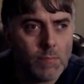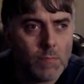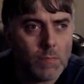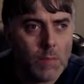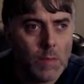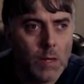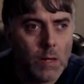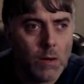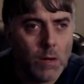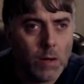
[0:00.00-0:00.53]

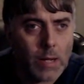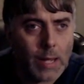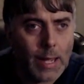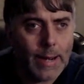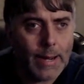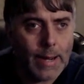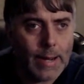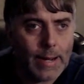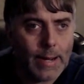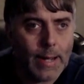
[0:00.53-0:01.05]
look at
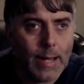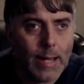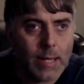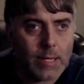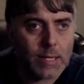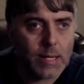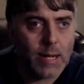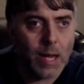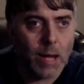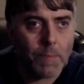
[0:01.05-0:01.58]
it as
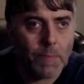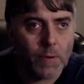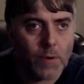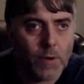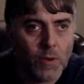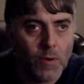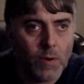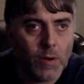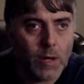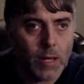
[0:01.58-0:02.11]
an
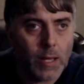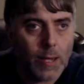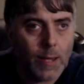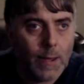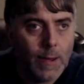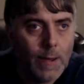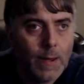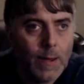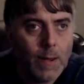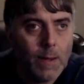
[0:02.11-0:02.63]
opportunity,
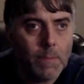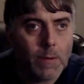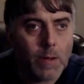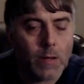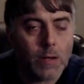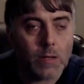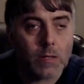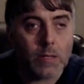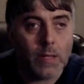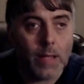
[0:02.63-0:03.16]

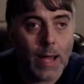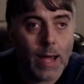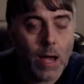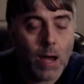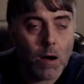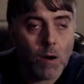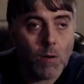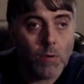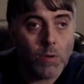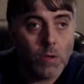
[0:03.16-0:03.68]
because
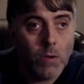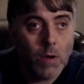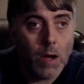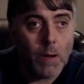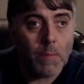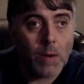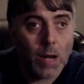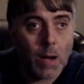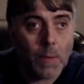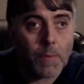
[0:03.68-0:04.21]
now you have
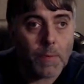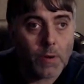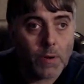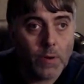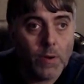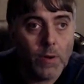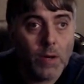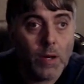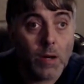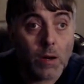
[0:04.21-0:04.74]
an
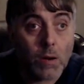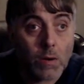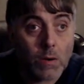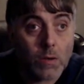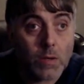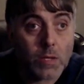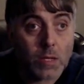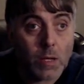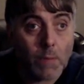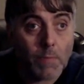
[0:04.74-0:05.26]
opportunity to learn
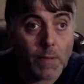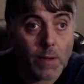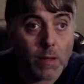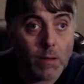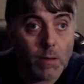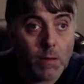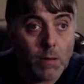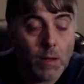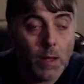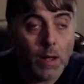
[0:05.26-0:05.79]
something.
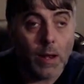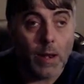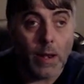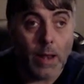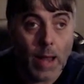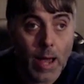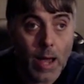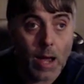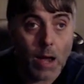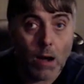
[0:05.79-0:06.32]

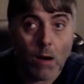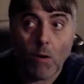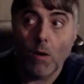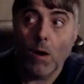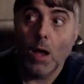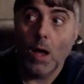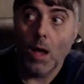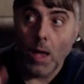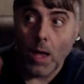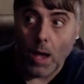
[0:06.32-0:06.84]
Now,
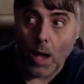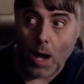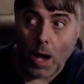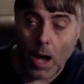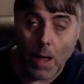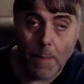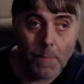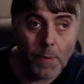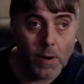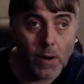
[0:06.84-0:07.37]
I
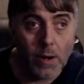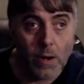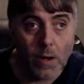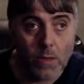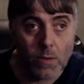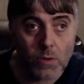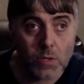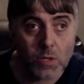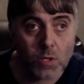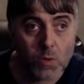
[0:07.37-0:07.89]
put
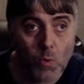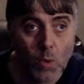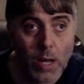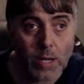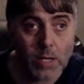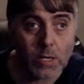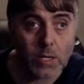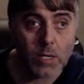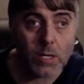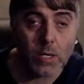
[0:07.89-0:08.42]
another
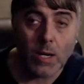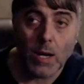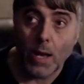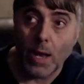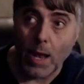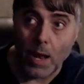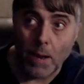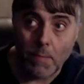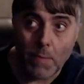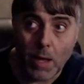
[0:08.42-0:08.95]
switch
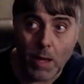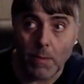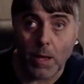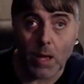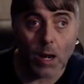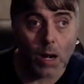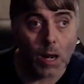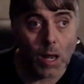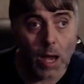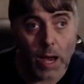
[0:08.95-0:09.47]
and maybe a
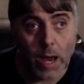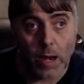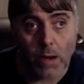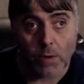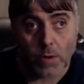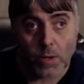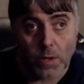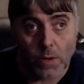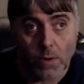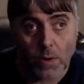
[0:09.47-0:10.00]
light or
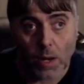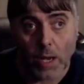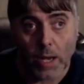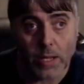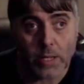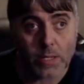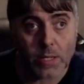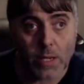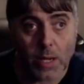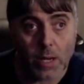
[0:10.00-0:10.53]
two
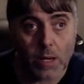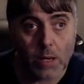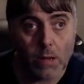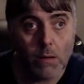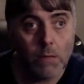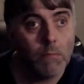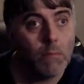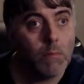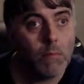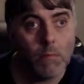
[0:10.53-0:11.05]
lights in,
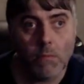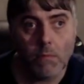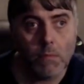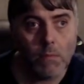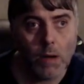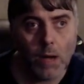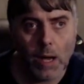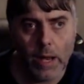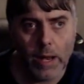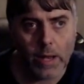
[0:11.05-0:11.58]

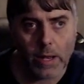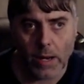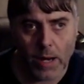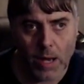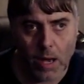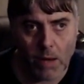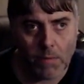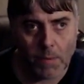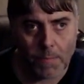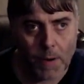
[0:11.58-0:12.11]
I ain't going to
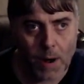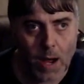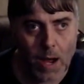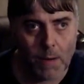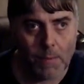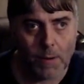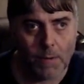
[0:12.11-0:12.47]
have a problem.